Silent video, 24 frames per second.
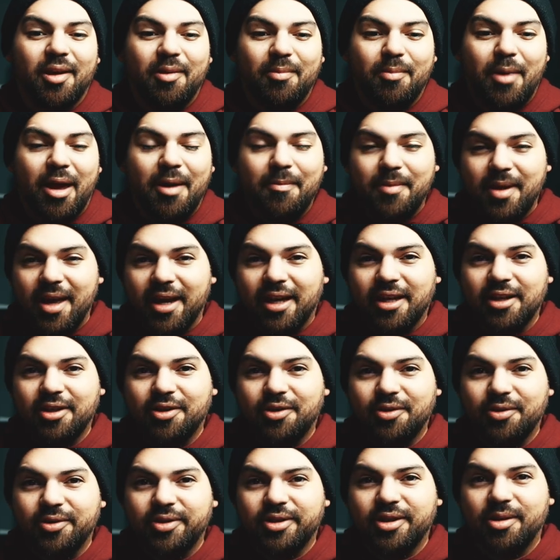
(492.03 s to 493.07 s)
maybe I can
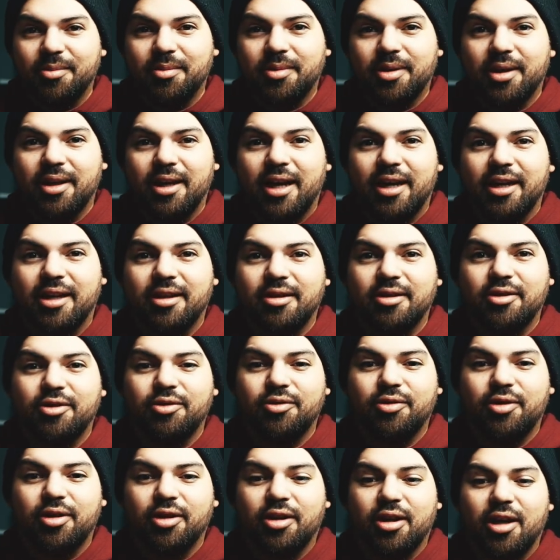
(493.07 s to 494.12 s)
do something. I can
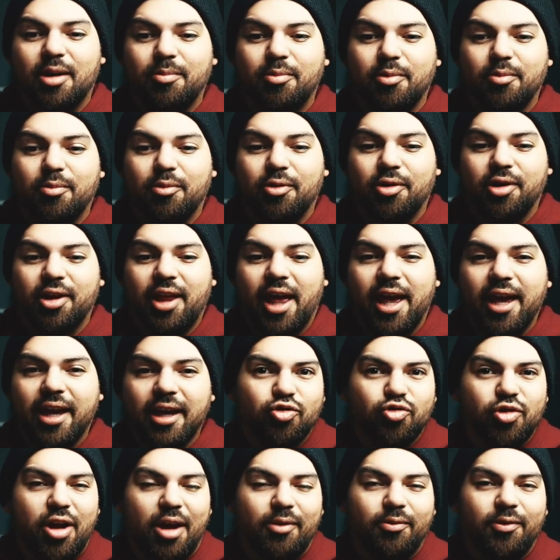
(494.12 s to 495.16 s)
do a couple more
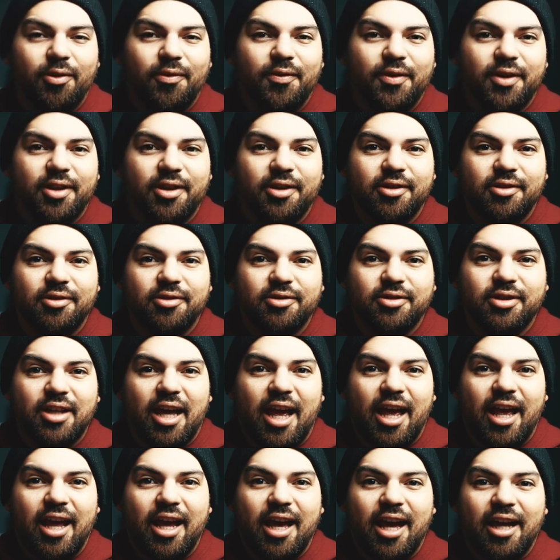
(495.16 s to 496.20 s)
like travel videos.
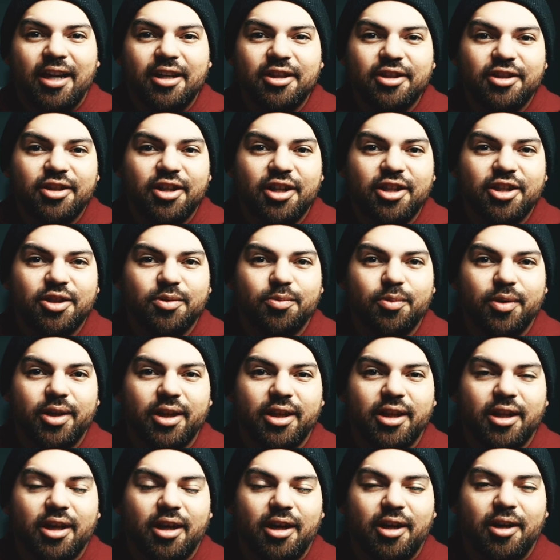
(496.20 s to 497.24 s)
I got in touch
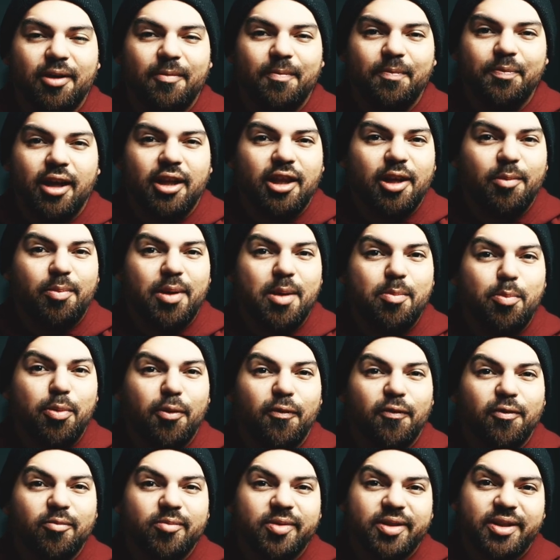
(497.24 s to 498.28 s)
with the
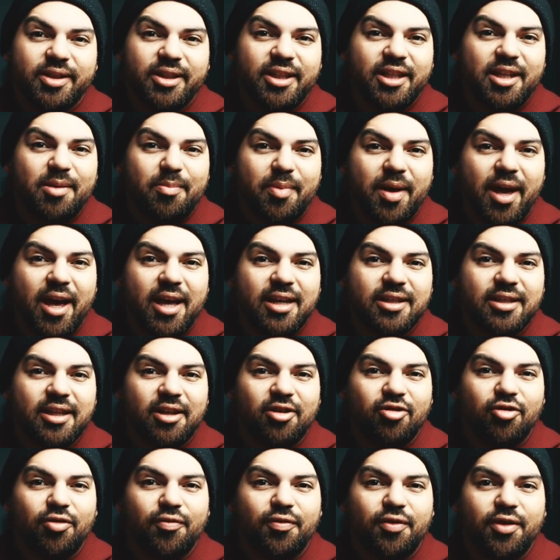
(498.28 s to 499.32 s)
people from City Pass.
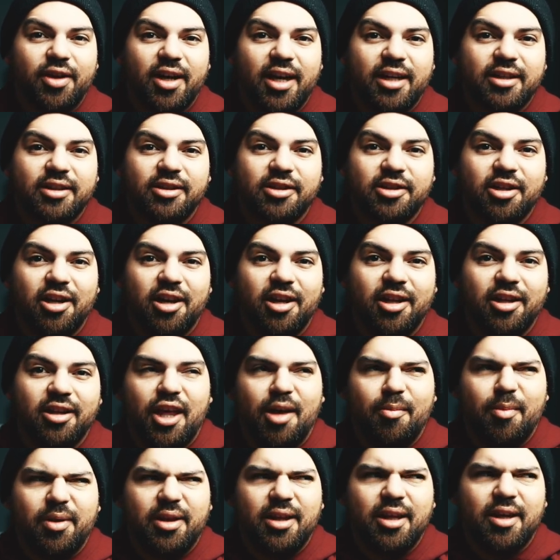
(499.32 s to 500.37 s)
I don't know if you guys saw
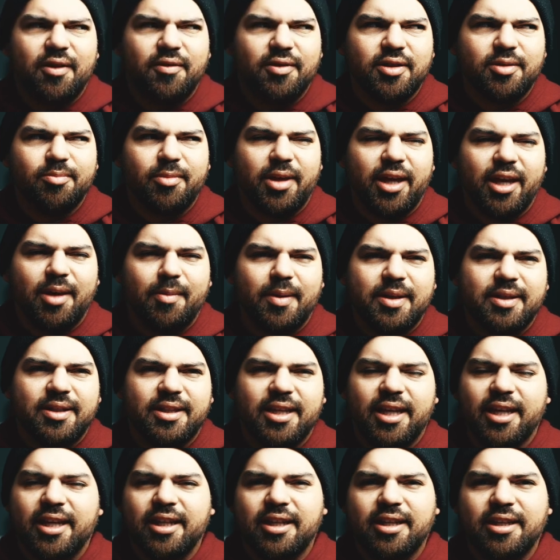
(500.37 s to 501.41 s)
them. I think it was in like my
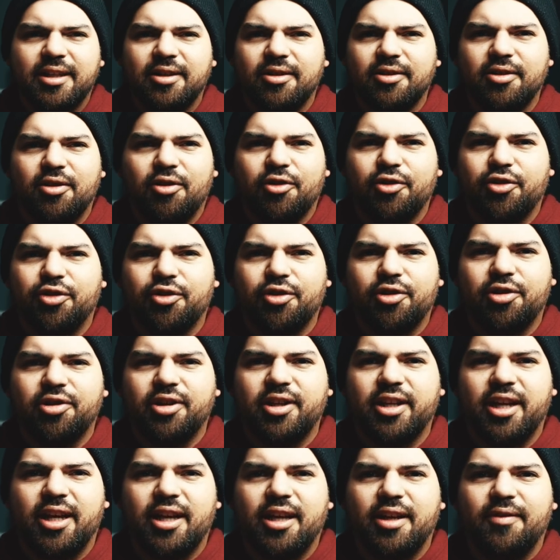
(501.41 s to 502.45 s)
second or
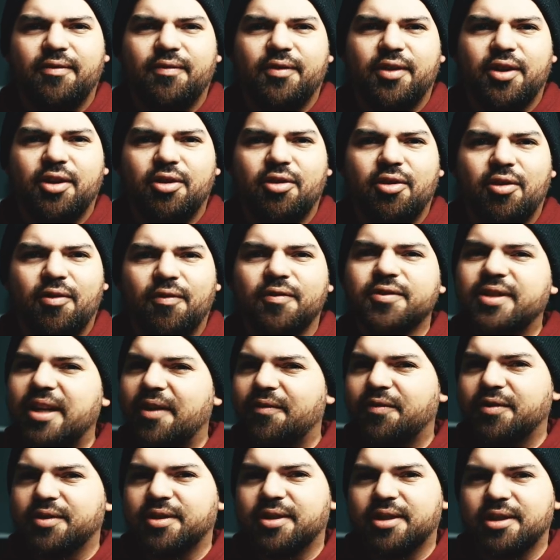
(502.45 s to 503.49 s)
third day video of
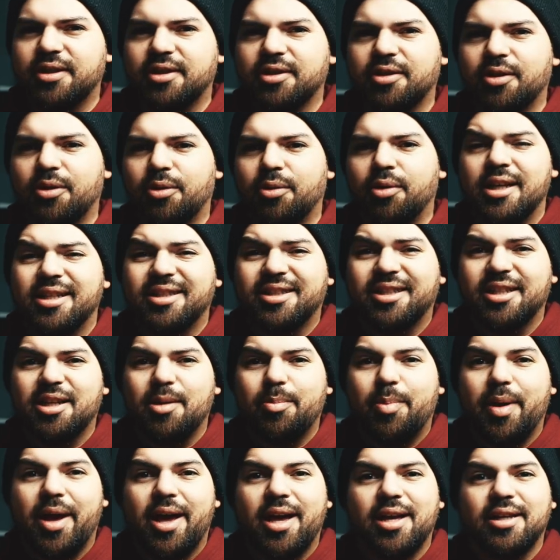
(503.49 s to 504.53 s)
San Francisco.
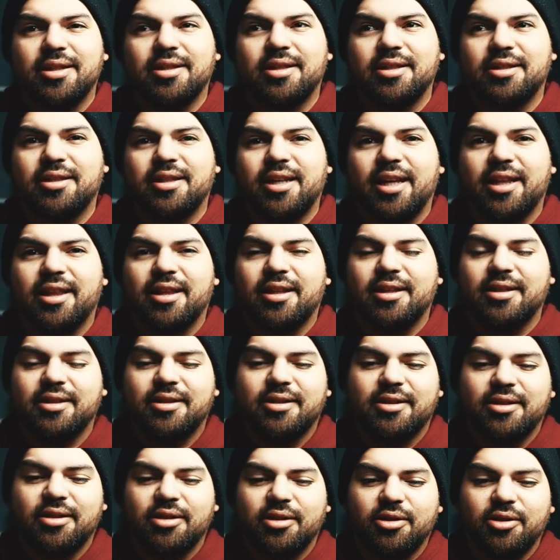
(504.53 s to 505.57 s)
City Pass is like
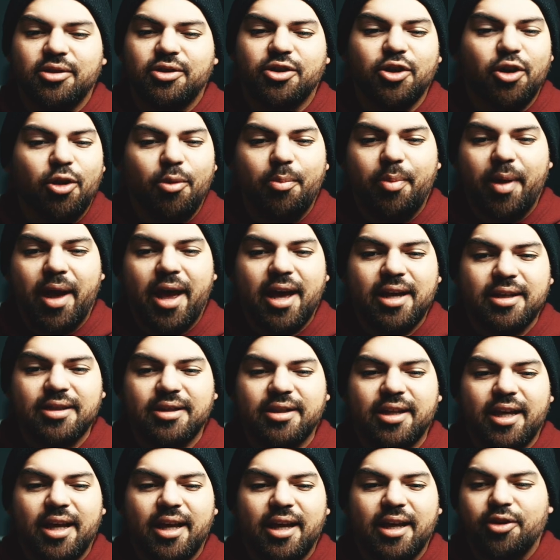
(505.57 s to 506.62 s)
this dope
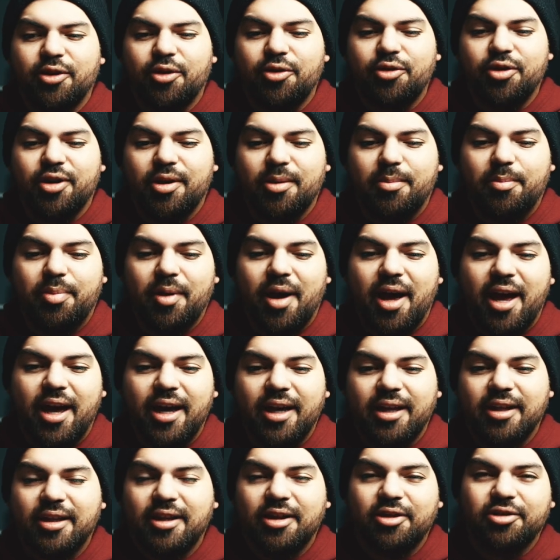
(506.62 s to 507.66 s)
pass that, you know, you could
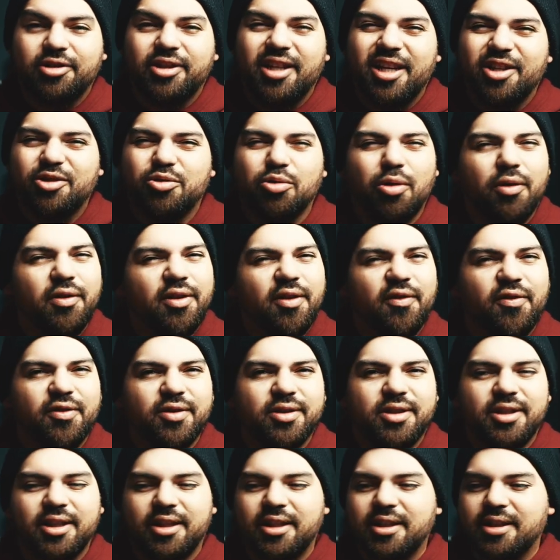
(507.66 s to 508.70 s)
buy. There's like 12
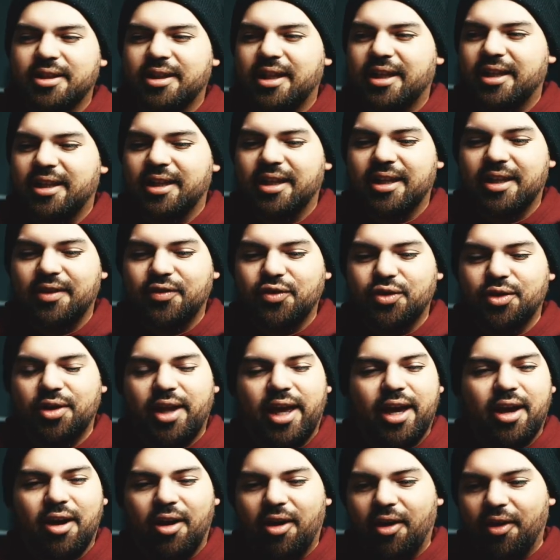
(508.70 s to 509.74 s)
different cities, and it gives you
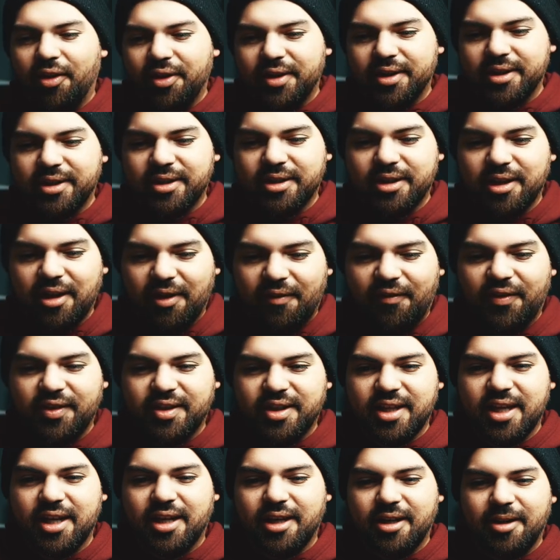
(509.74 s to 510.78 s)
like all this stuff.
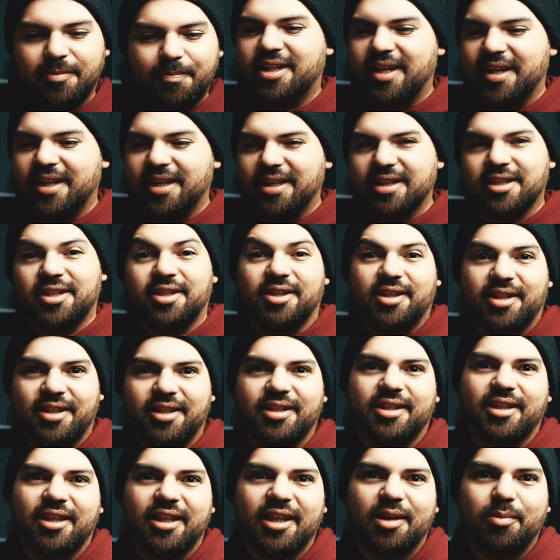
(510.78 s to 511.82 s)
It's like a ticket to the
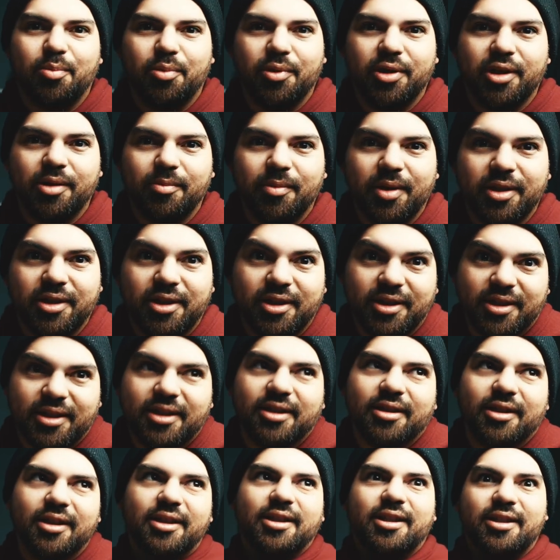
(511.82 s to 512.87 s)
city, pretty much.
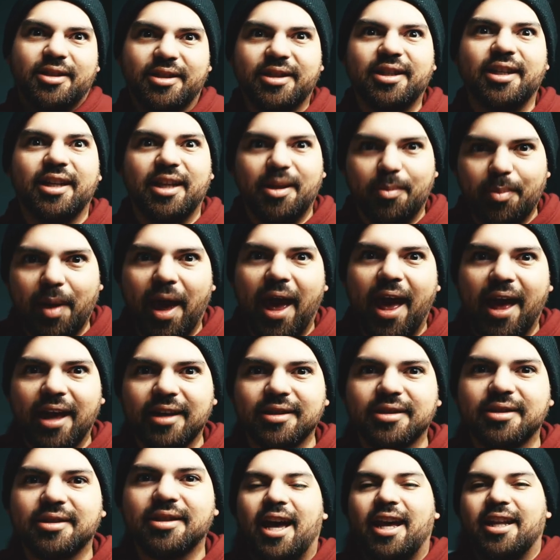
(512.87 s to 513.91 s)
It's a city
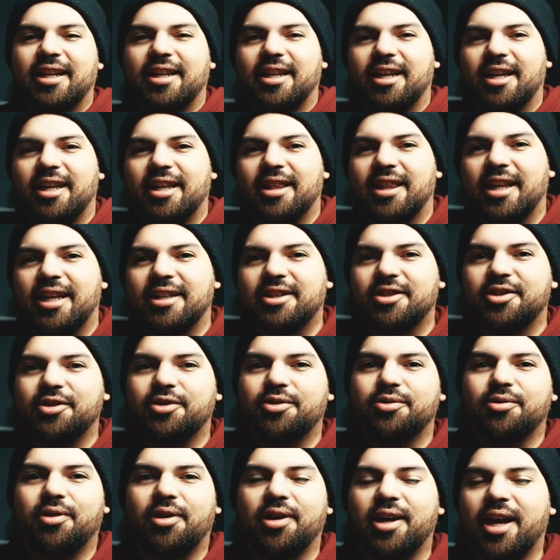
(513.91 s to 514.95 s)
pass, and it lets you
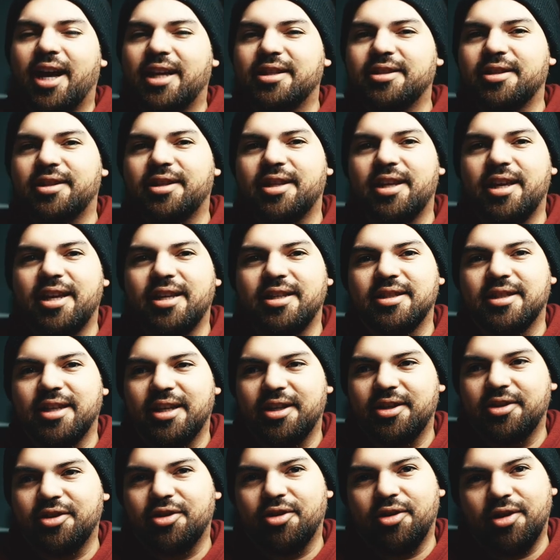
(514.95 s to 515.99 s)
do all kinds of things.
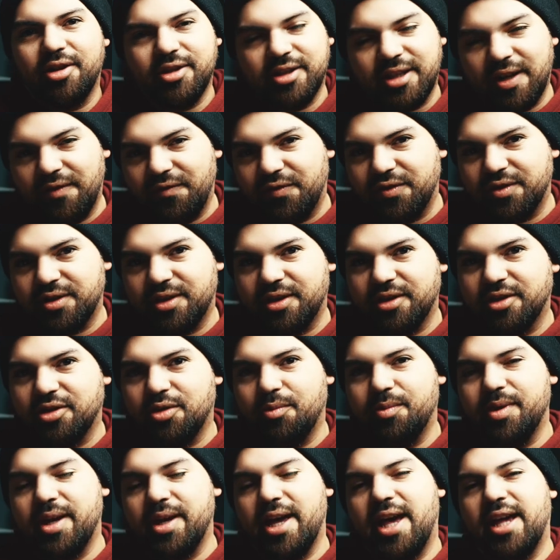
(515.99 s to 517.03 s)
Like, you know, in San
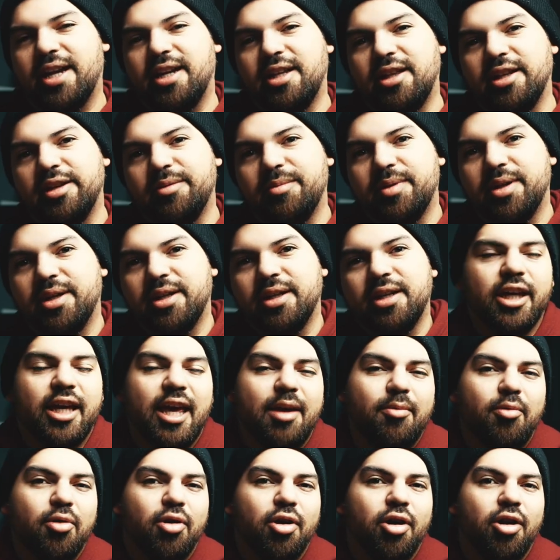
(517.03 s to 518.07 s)
Francisco we had unlimited
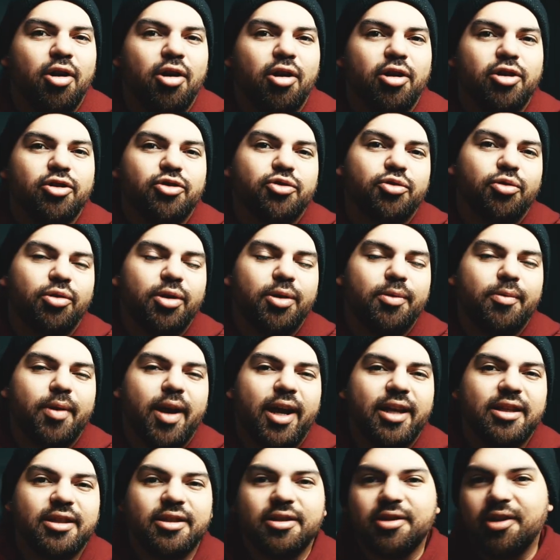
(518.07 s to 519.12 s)
cable car and trolley
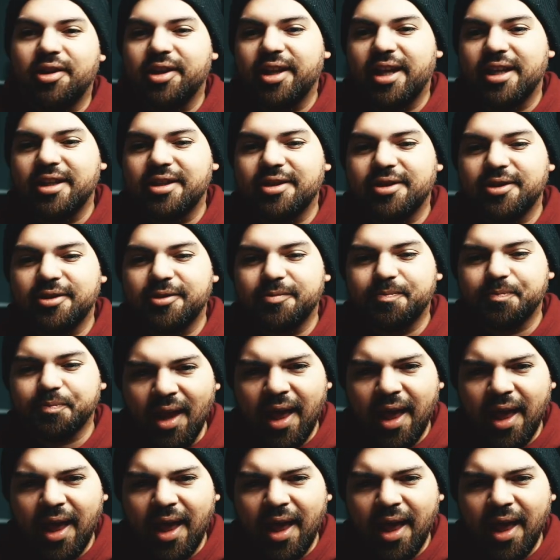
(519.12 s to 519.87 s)
rides and all that. So